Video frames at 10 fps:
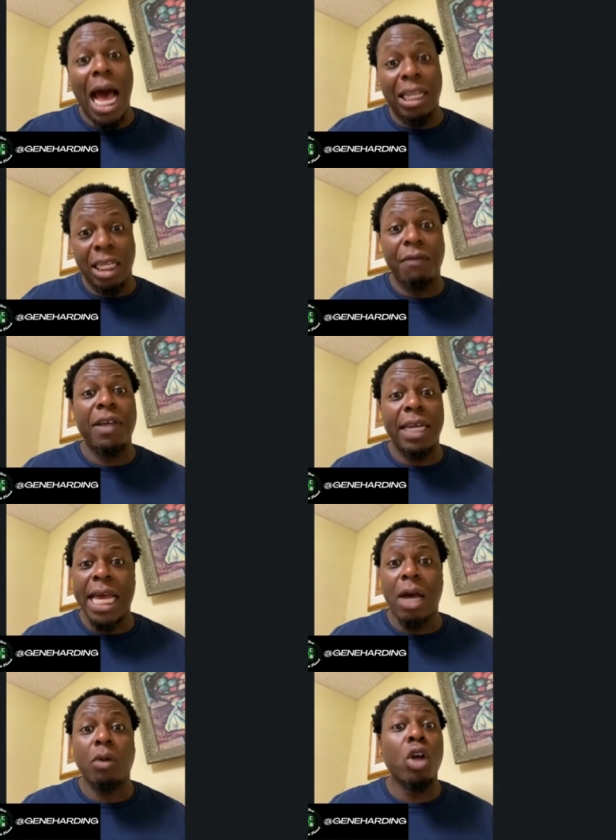I live there
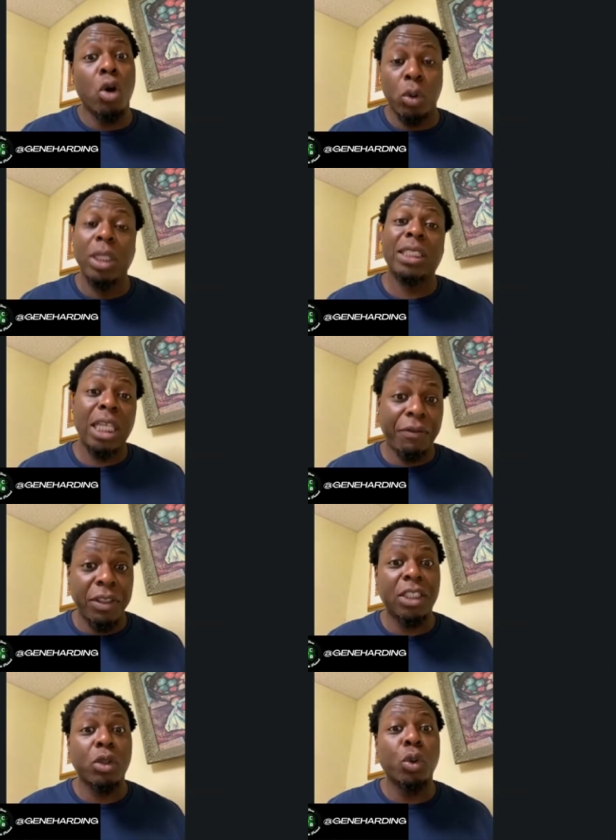now. No, the San
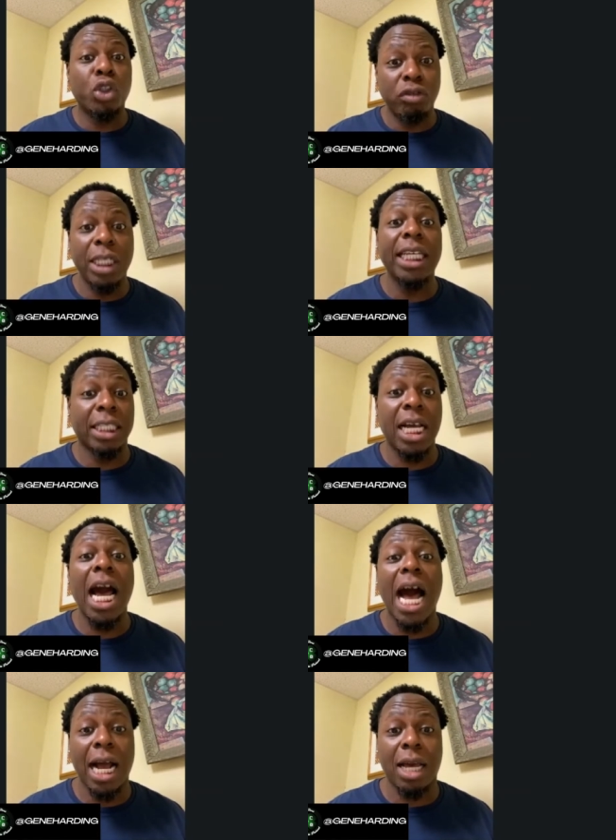Francisco treat is
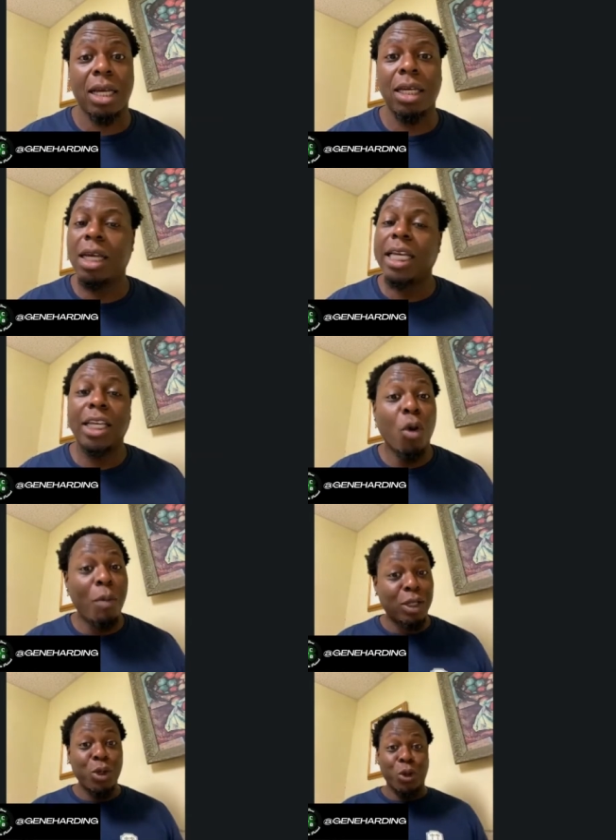cock." Yo,
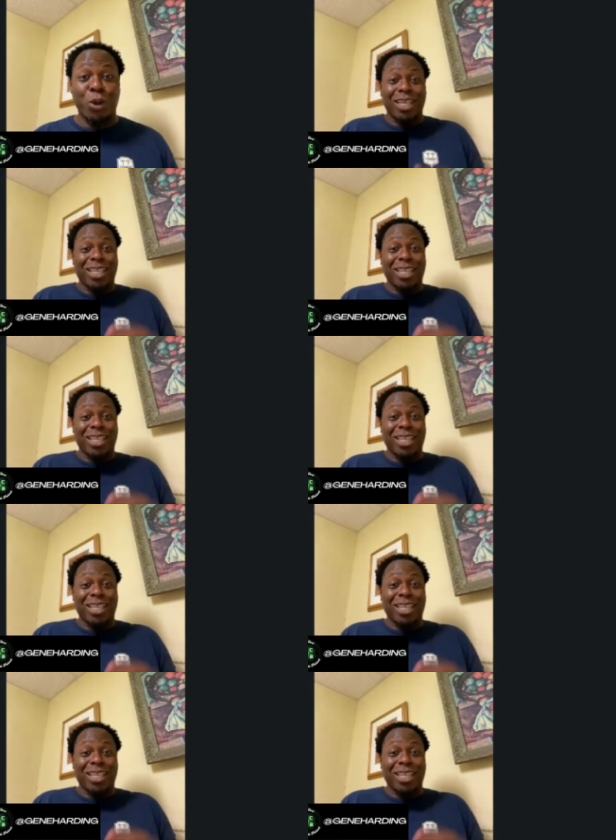my dude.